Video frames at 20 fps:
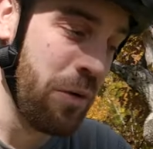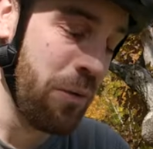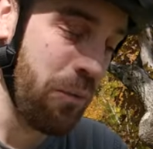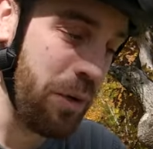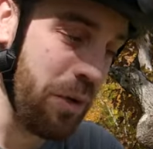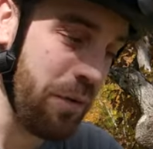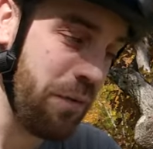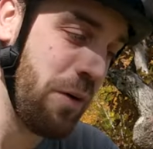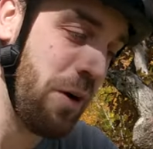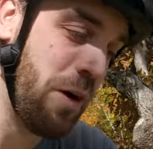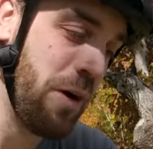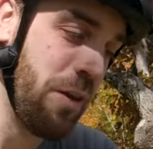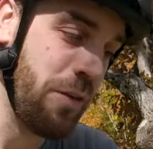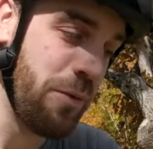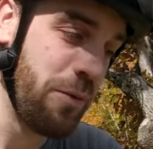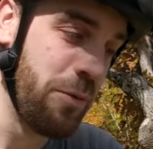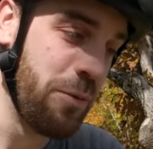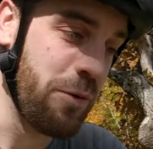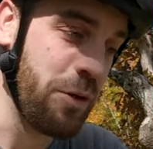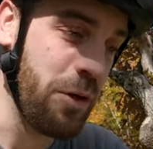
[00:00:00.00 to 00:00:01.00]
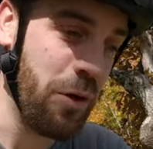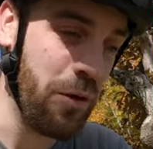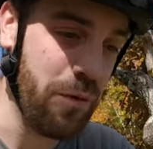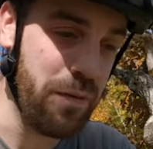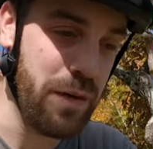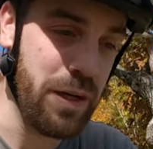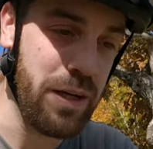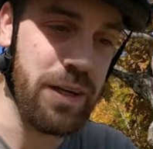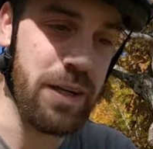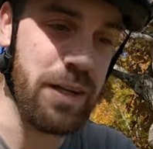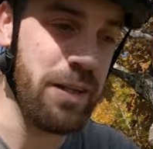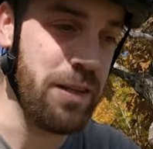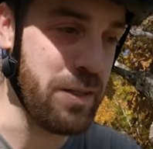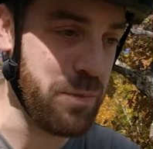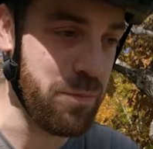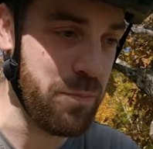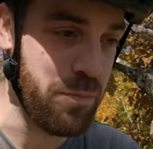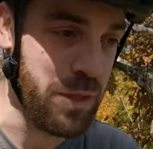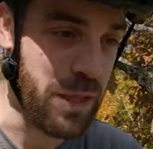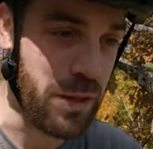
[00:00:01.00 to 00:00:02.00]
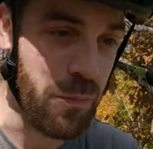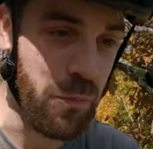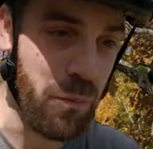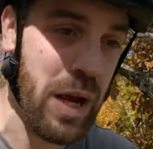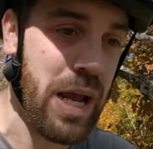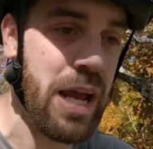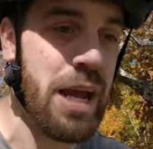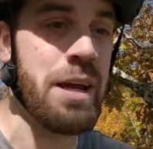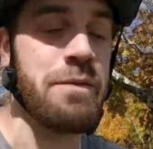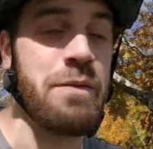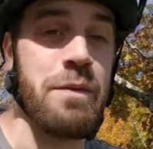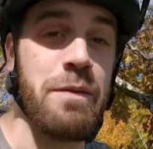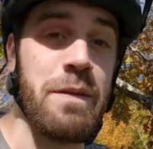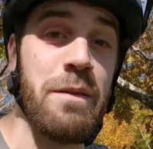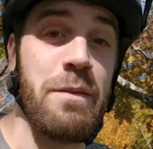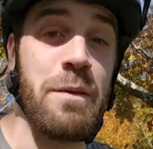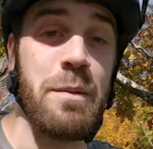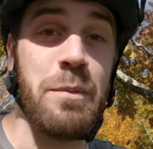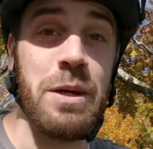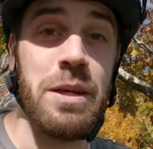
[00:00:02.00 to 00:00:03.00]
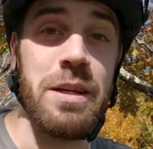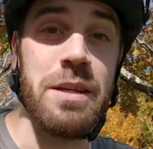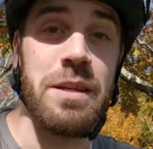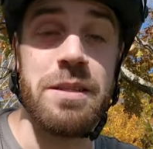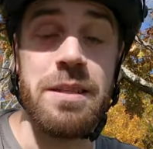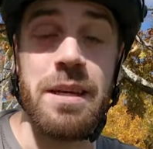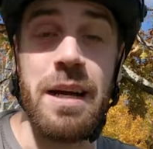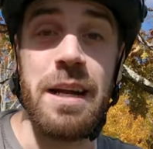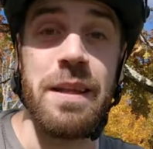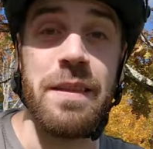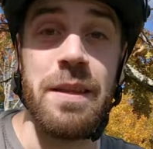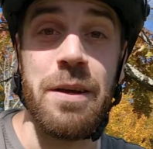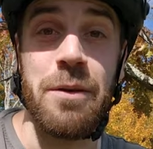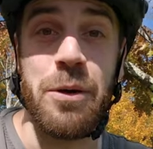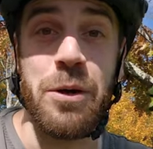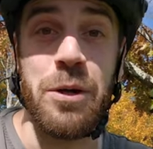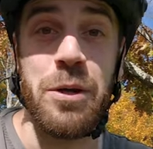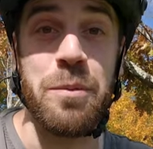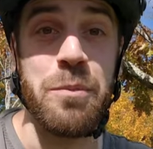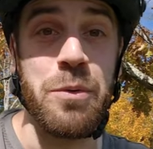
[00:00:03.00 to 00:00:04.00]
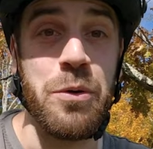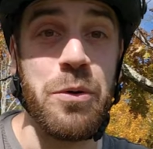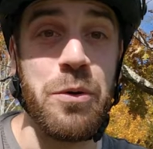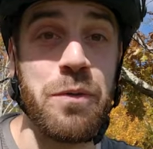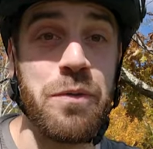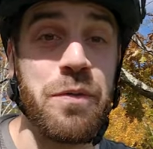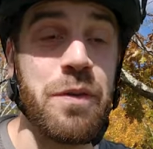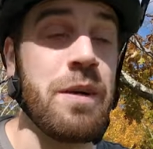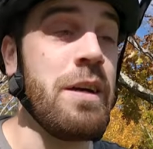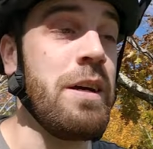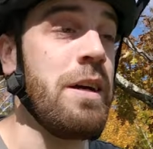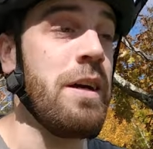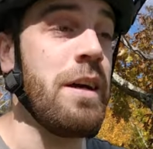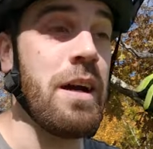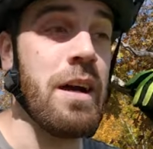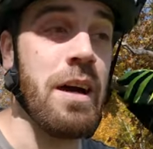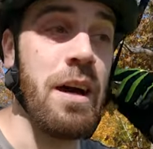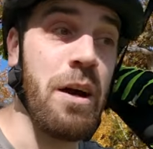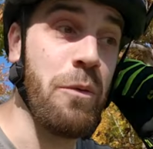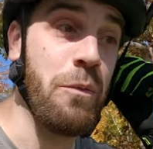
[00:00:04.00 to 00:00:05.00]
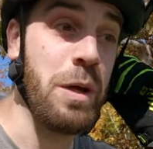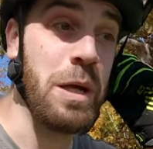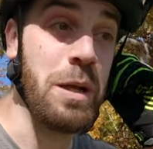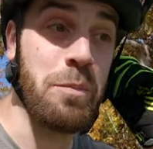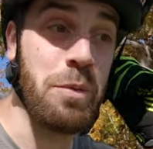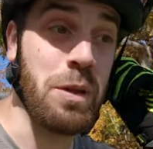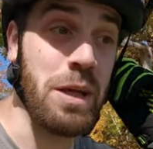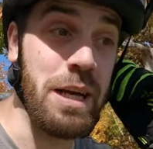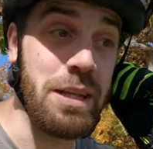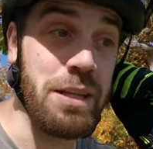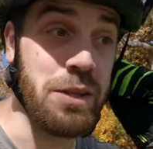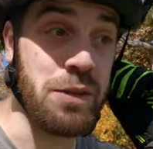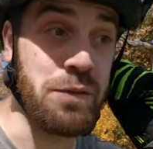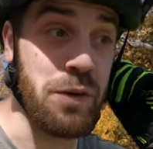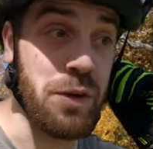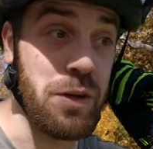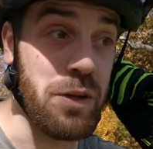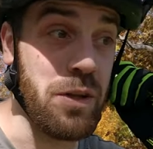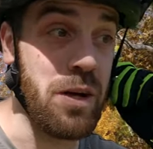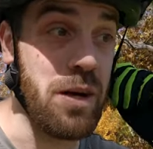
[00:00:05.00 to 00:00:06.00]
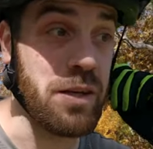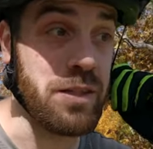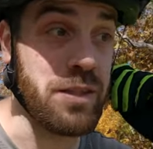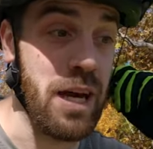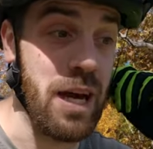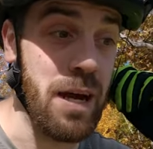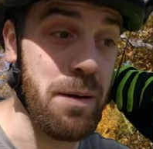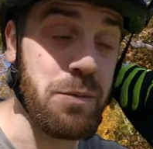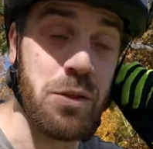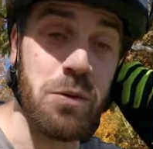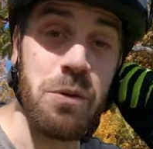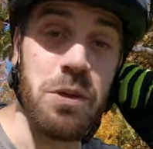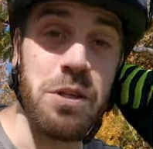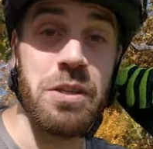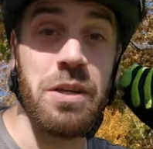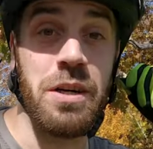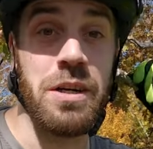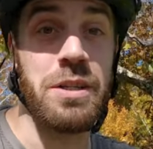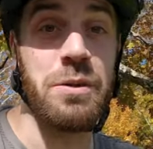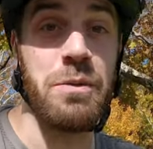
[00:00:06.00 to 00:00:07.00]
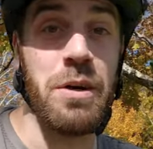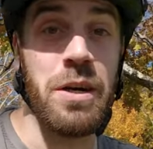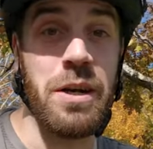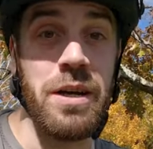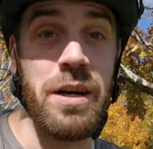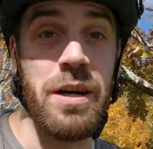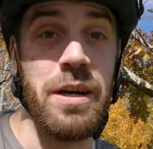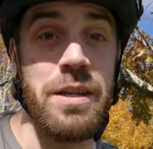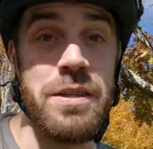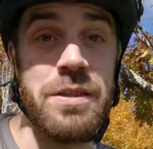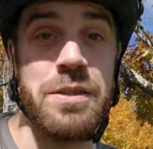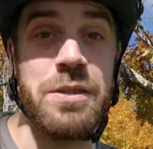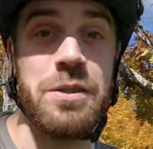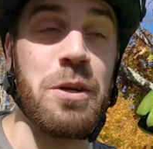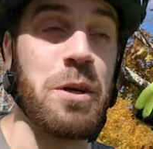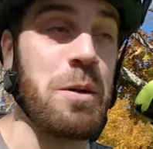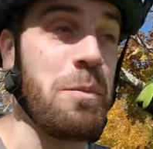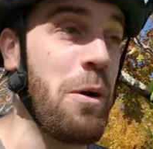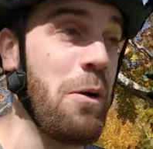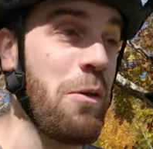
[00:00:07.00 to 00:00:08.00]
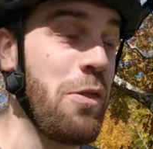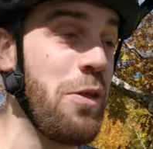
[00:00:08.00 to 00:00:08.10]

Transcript: we fought through COVID and this big wave of everybody deciding they were gonna move. Uh, we had planned this for a long time, so we stuck to our guns, took about